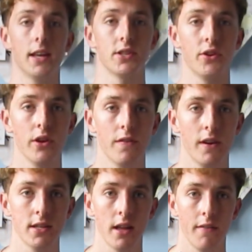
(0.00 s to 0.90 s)
So not your
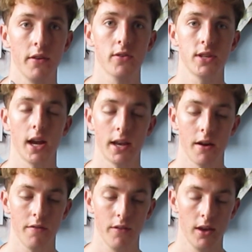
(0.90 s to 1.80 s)
first outfit, your second
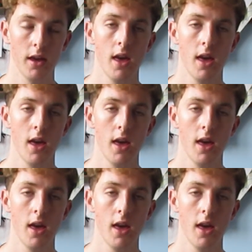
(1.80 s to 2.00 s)
outfit.